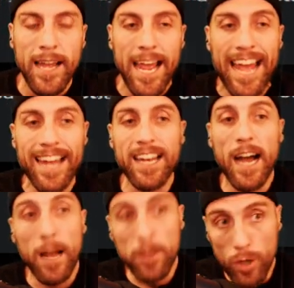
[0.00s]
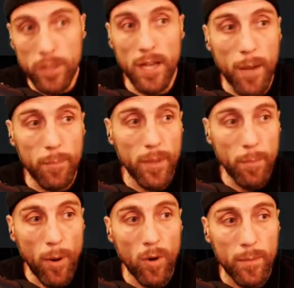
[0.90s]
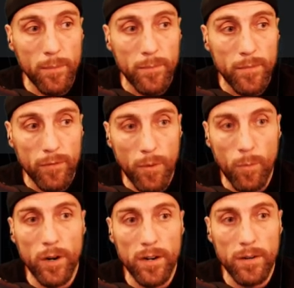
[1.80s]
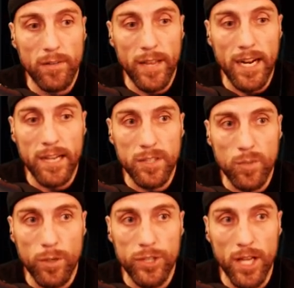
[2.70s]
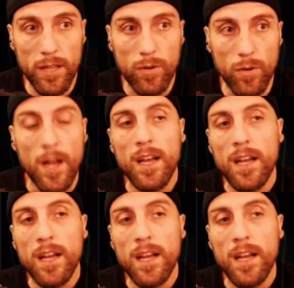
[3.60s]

And I looked up the poem from where they got this word Jellicle.